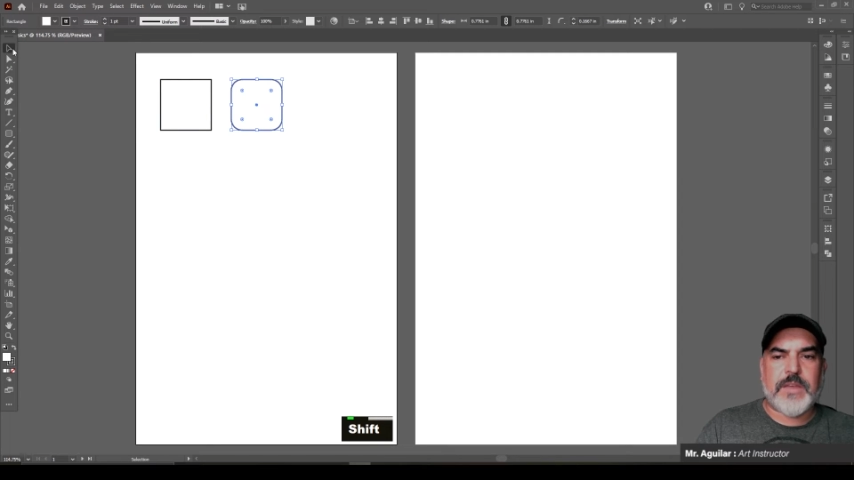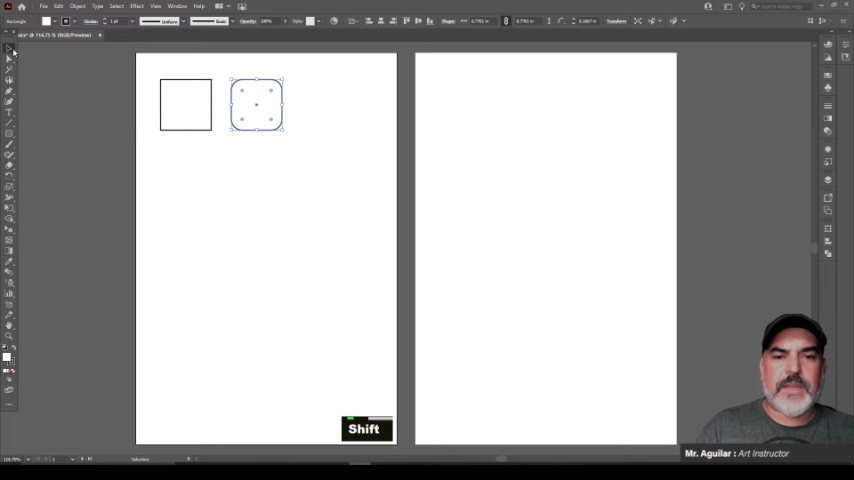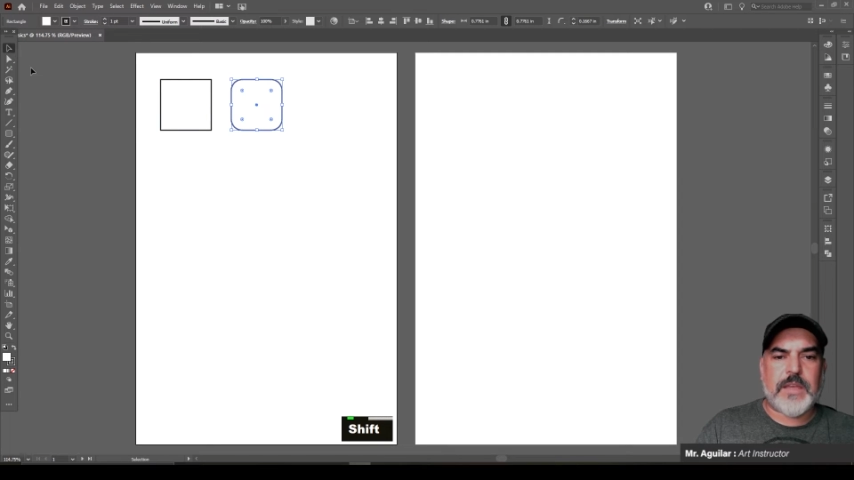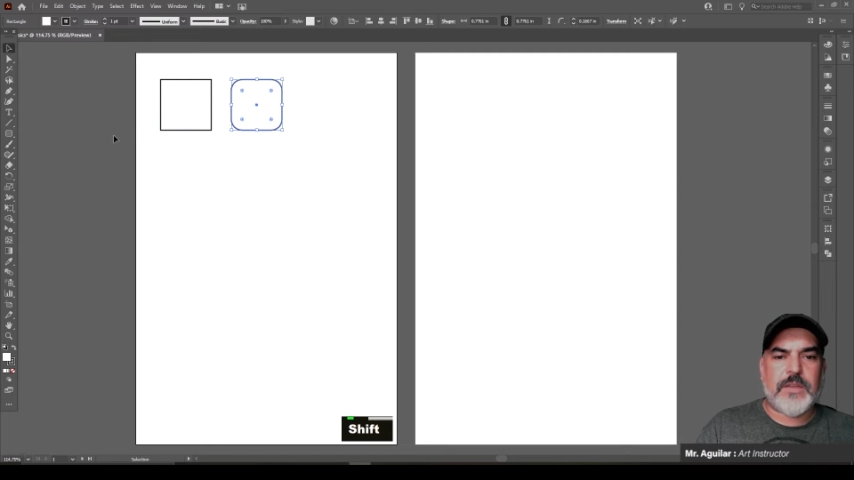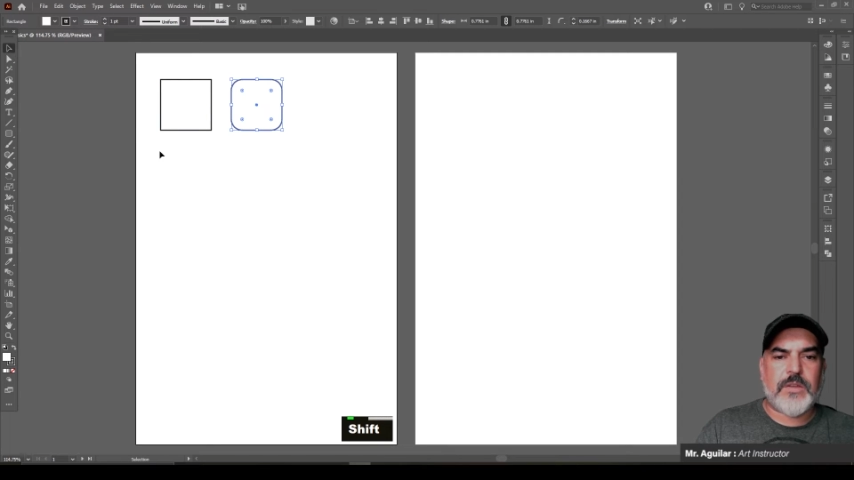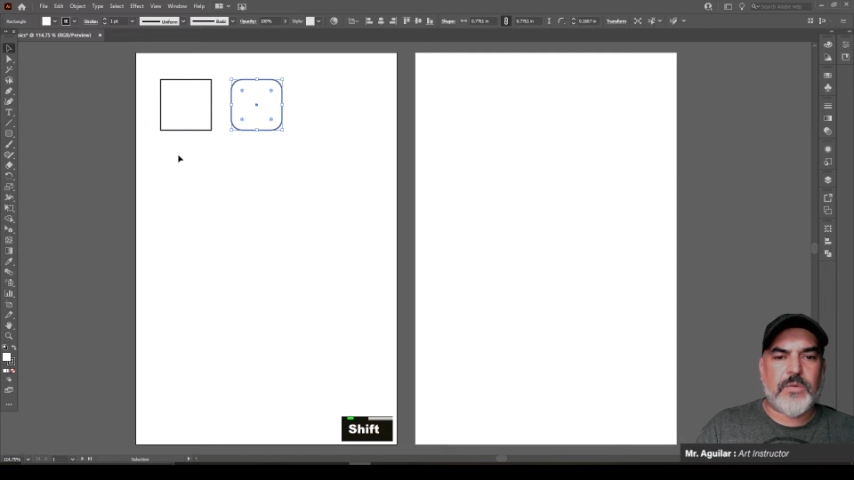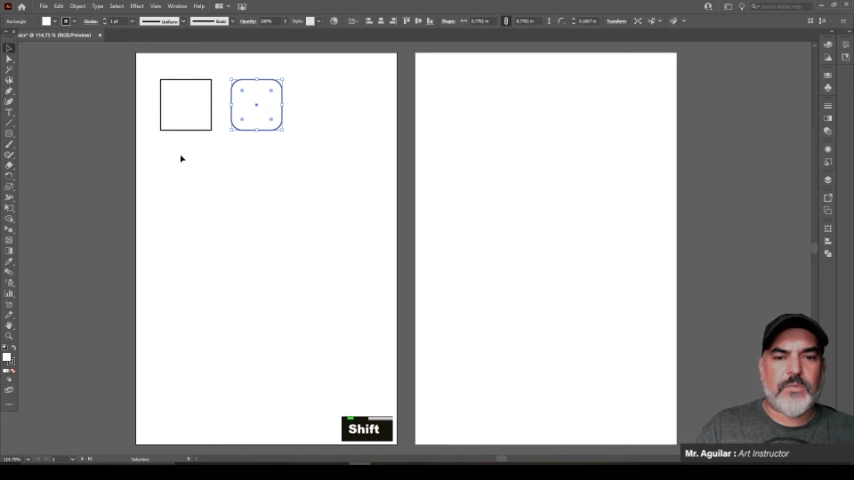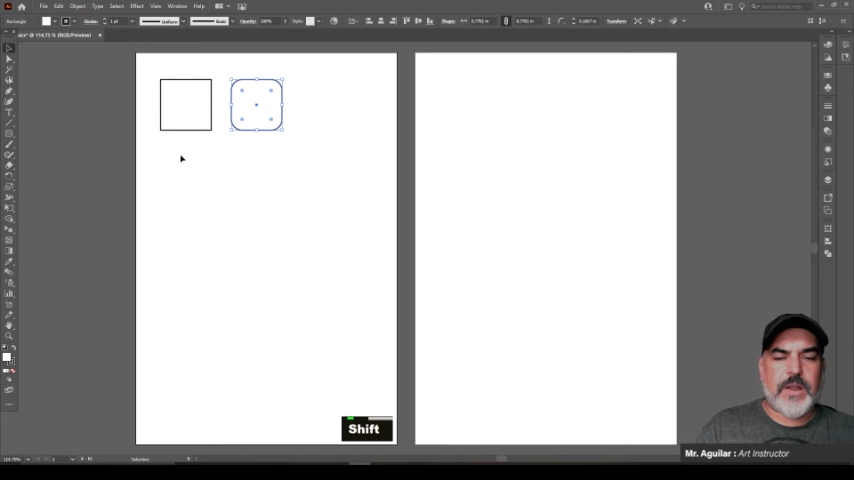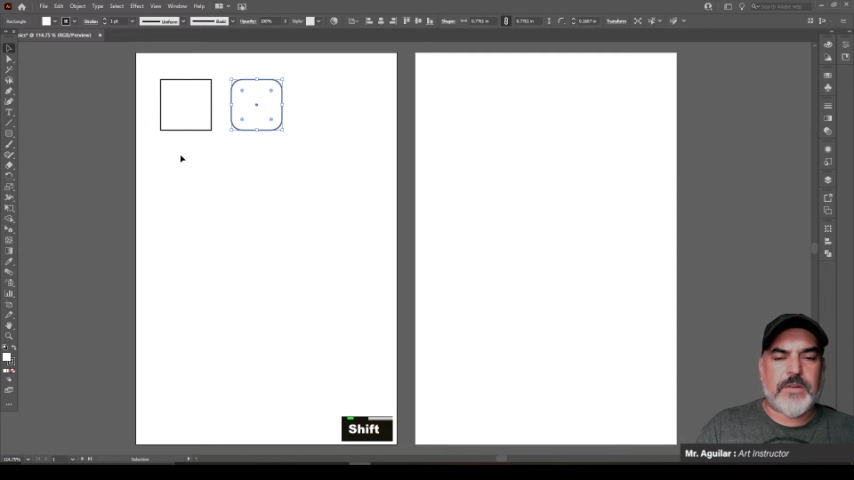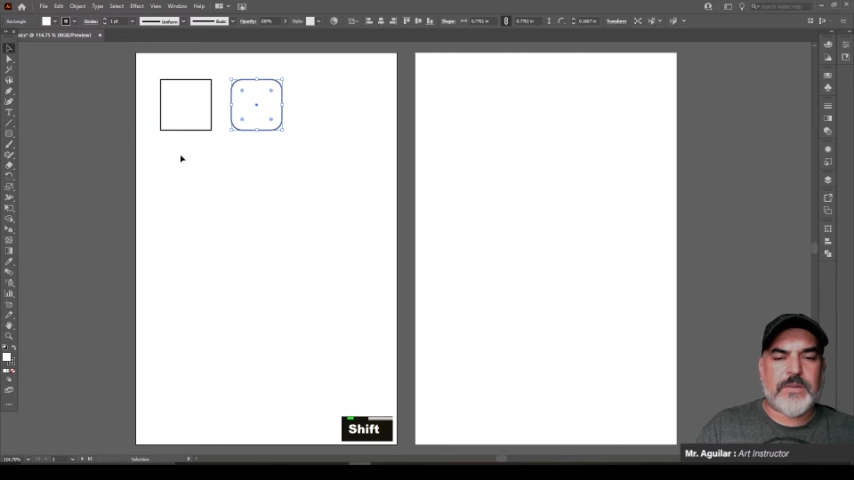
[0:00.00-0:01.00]
a
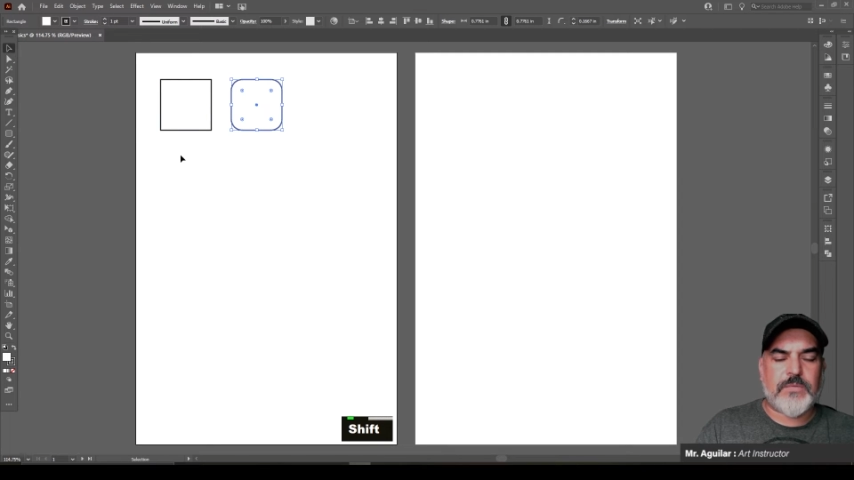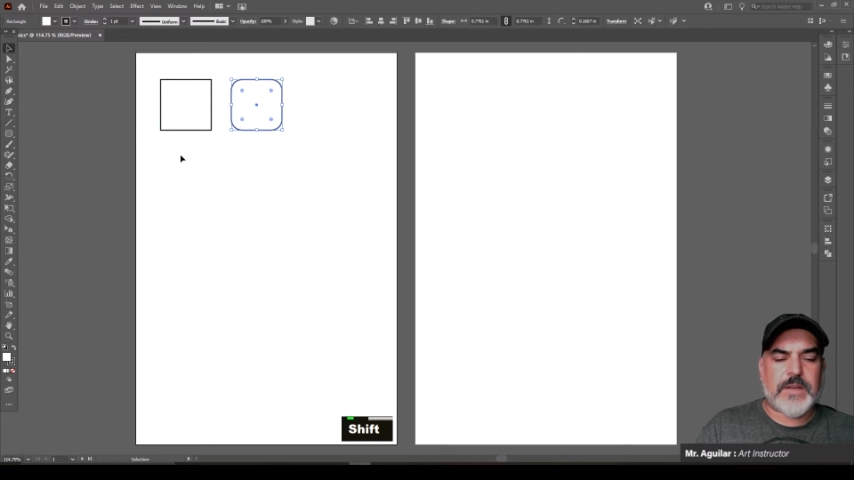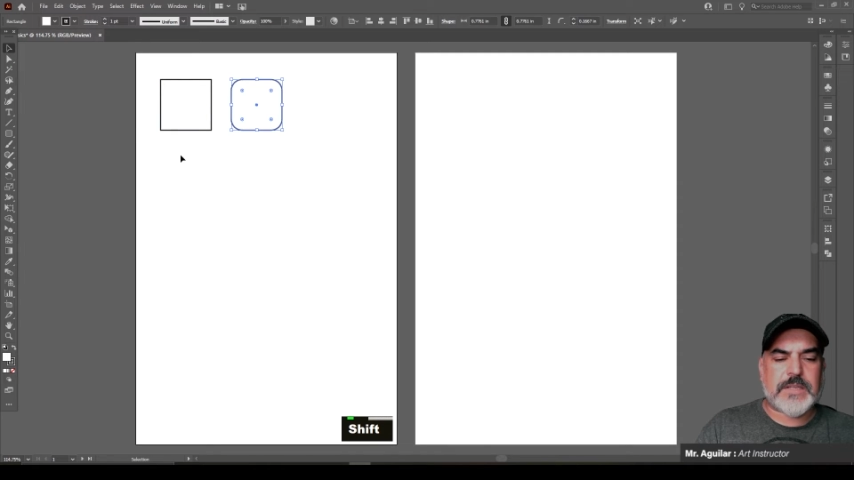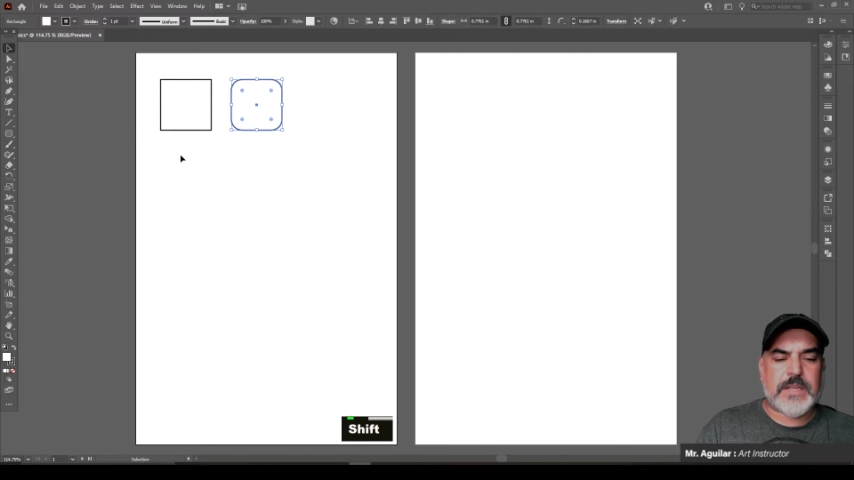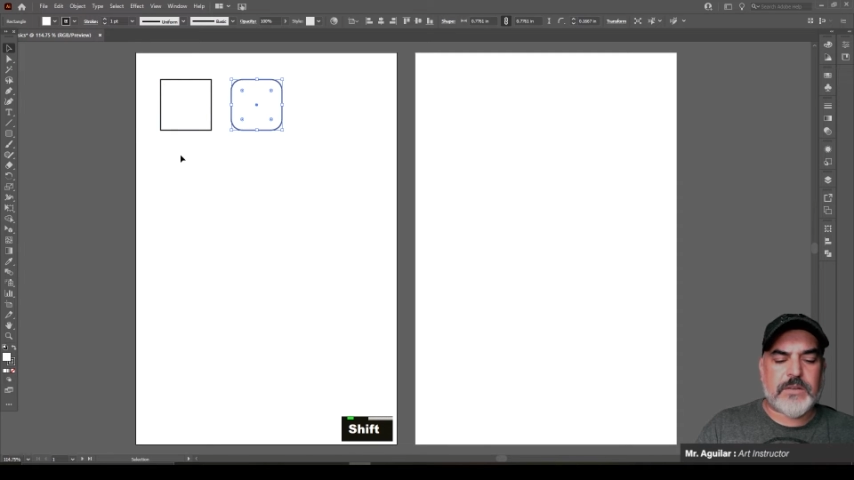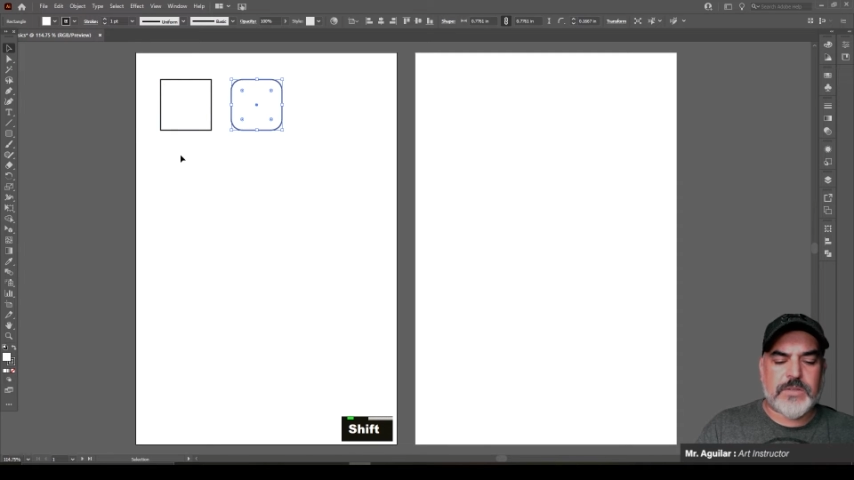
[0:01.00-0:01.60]
rounded rectangle.